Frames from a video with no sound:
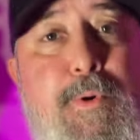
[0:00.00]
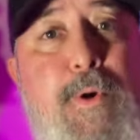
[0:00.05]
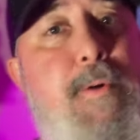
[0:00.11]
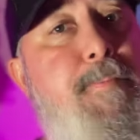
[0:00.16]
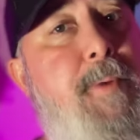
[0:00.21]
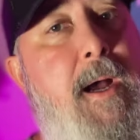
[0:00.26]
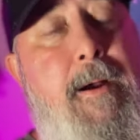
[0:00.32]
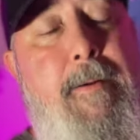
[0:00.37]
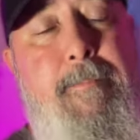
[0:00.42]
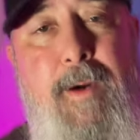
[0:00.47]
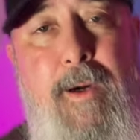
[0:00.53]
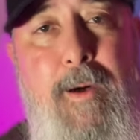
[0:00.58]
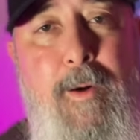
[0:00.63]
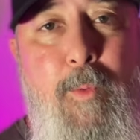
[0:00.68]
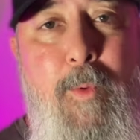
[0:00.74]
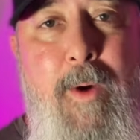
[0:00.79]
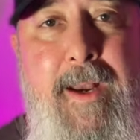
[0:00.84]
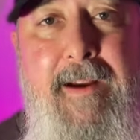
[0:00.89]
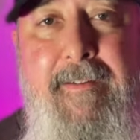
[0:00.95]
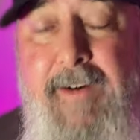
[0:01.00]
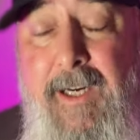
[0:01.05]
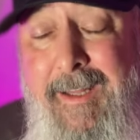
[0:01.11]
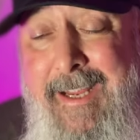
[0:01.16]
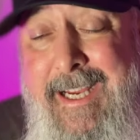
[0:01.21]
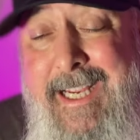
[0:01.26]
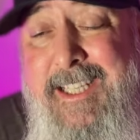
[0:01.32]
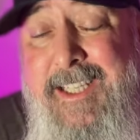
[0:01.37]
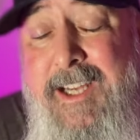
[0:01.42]
brew pub, or whatever.
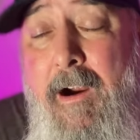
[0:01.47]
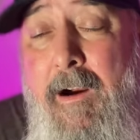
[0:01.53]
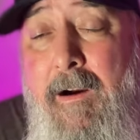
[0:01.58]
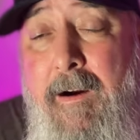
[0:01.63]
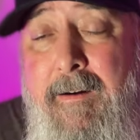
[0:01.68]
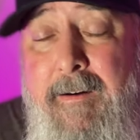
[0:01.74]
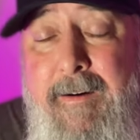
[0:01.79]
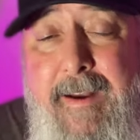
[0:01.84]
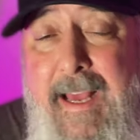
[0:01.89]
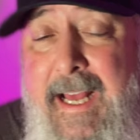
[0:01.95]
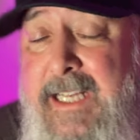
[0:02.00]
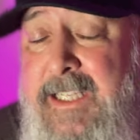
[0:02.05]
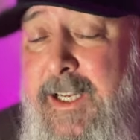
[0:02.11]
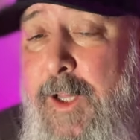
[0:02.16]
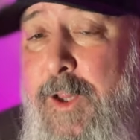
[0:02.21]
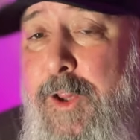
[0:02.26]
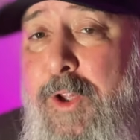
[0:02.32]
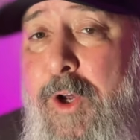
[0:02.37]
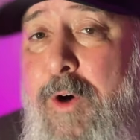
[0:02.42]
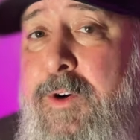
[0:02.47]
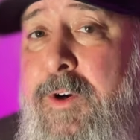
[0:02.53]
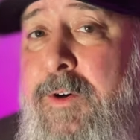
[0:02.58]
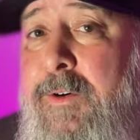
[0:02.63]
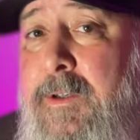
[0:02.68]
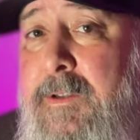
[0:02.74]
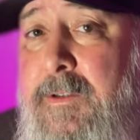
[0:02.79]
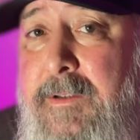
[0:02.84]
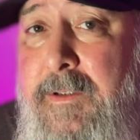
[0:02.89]
Like, it's hard as a
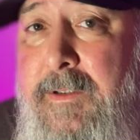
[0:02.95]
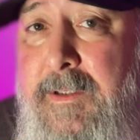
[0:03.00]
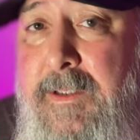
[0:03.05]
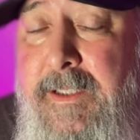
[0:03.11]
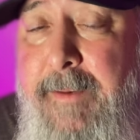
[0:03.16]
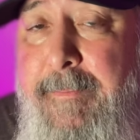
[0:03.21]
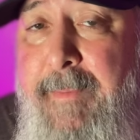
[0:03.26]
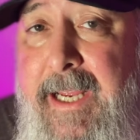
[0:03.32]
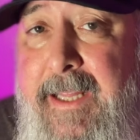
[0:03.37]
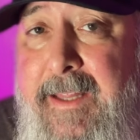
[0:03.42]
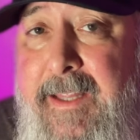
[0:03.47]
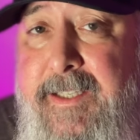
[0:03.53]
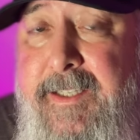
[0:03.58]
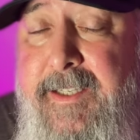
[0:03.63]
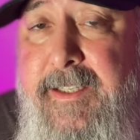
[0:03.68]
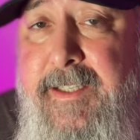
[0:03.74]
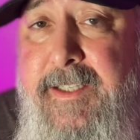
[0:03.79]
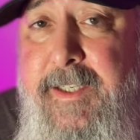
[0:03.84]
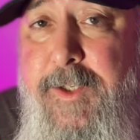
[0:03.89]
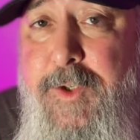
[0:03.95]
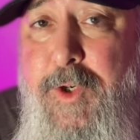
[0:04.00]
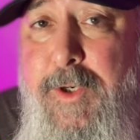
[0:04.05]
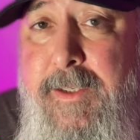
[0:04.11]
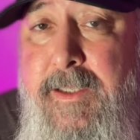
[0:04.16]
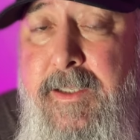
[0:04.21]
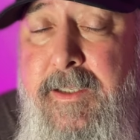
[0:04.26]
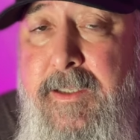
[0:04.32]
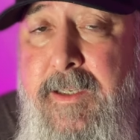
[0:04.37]
local to make these
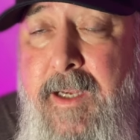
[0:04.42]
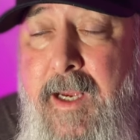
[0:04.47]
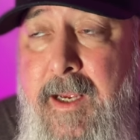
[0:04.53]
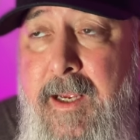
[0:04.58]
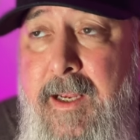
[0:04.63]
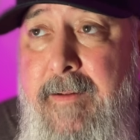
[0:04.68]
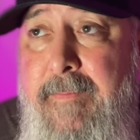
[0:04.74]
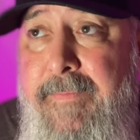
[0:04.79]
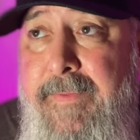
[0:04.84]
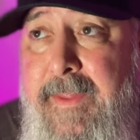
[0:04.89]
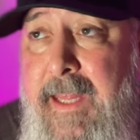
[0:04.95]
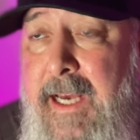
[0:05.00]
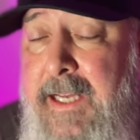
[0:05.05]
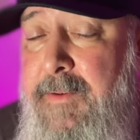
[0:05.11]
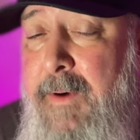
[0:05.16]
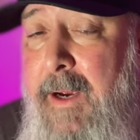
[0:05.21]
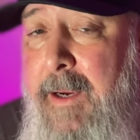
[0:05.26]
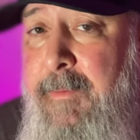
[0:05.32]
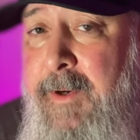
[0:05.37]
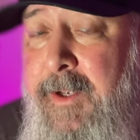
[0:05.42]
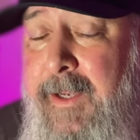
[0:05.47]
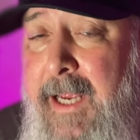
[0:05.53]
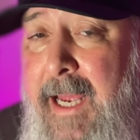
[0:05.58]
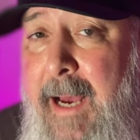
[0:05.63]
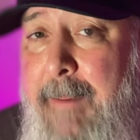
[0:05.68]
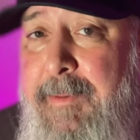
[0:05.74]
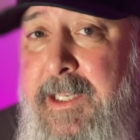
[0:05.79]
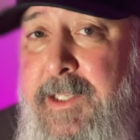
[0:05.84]
decisions. That's why I'm really
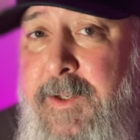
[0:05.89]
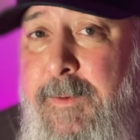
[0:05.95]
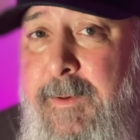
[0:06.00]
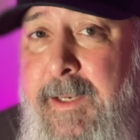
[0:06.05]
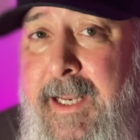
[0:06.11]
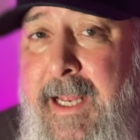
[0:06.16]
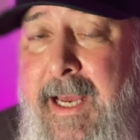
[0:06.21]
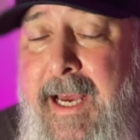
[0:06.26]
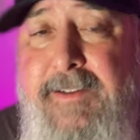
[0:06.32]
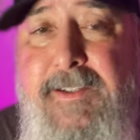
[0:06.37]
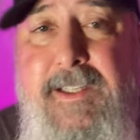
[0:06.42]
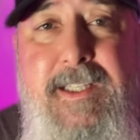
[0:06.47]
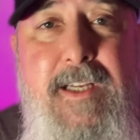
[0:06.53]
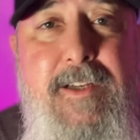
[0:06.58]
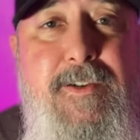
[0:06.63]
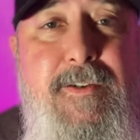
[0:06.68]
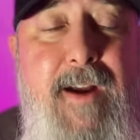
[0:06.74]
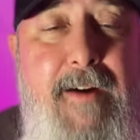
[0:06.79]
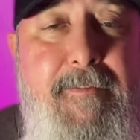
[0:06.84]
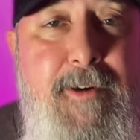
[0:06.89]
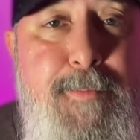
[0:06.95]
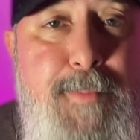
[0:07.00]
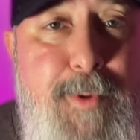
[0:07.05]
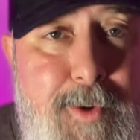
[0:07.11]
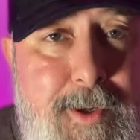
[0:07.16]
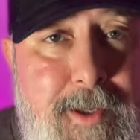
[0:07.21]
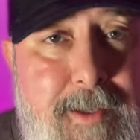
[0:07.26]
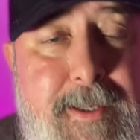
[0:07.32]
happy to announce that Travel
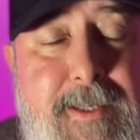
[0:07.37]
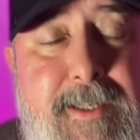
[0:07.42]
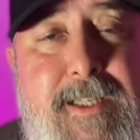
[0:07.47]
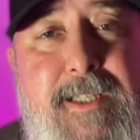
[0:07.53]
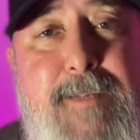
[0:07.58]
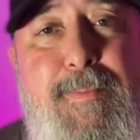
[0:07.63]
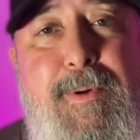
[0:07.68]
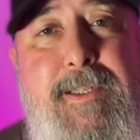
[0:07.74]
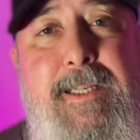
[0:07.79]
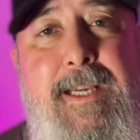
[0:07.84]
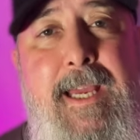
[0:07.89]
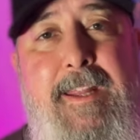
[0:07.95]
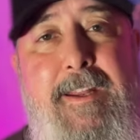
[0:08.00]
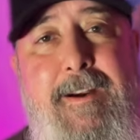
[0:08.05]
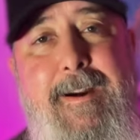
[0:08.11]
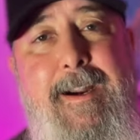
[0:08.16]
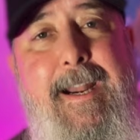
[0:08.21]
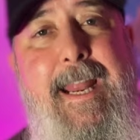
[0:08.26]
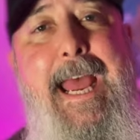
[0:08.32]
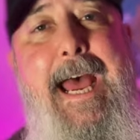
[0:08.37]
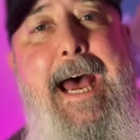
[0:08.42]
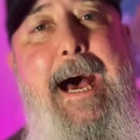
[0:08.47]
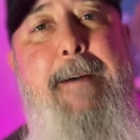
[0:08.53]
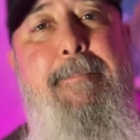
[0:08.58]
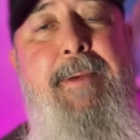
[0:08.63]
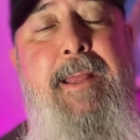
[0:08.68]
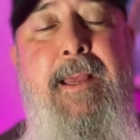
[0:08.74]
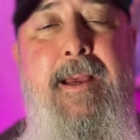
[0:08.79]
Portland has put together an
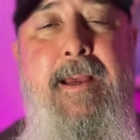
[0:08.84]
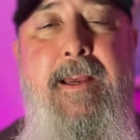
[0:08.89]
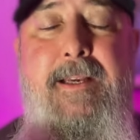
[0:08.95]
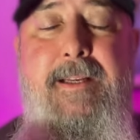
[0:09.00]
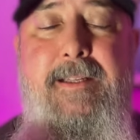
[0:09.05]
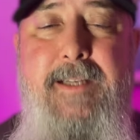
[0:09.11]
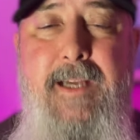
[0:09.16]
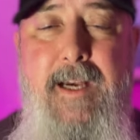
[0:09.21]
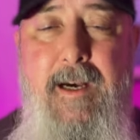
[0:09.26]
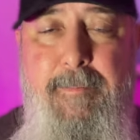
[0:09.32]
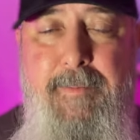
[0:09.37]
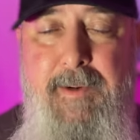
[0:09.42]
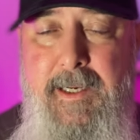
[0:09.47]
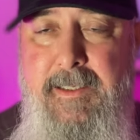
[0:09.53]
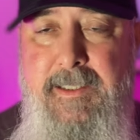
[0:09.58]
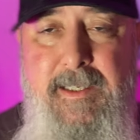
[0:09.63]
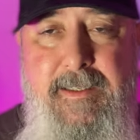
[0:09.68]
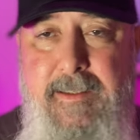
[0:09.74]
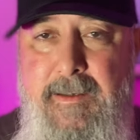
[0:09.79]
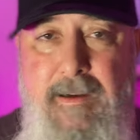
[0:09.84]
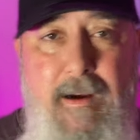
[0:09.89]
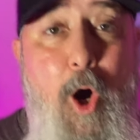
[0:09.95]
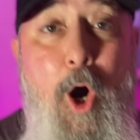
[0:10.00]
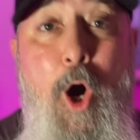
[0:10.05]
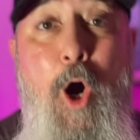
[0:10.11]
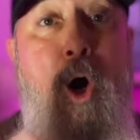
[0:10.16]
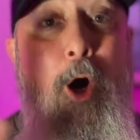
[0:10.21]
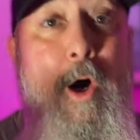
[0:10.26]
app to help us
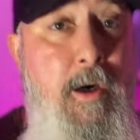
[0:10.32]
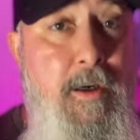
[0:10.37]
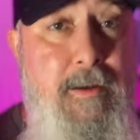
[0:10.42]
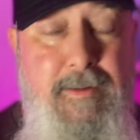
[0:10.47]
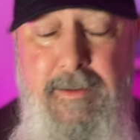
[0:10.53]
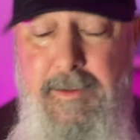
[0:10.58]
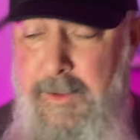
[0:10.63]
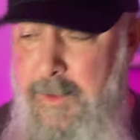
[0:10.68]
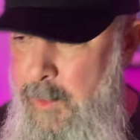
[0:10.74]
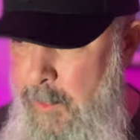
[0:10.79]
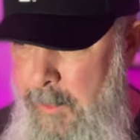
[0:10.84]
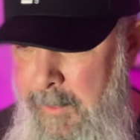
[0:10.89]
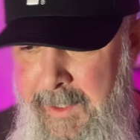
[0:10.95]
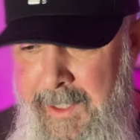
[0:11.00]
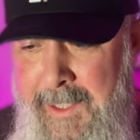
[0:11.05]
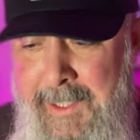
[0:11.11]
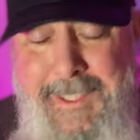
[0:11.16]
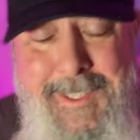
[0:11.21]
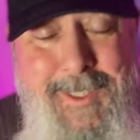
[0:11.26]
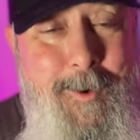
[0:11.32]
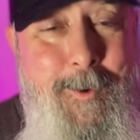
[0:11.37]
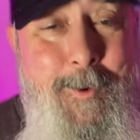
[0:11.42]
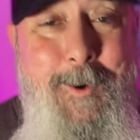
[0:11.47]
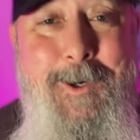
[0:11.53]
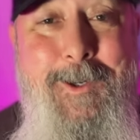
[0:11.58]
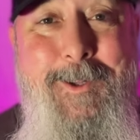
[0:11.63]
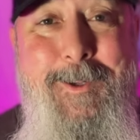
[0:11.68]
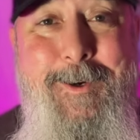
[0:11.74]
all, tourist
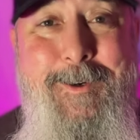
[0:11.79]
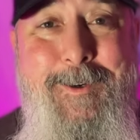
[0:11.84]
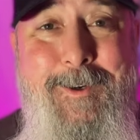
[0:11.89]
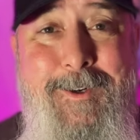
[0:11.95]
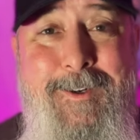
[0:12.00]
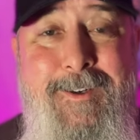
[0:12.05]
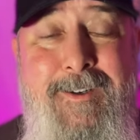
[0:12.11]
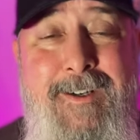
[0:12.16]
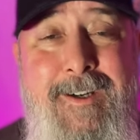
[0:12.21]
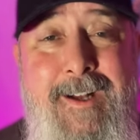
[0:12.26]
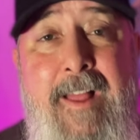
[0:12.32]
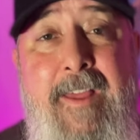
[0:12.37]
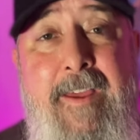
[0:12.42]
or local,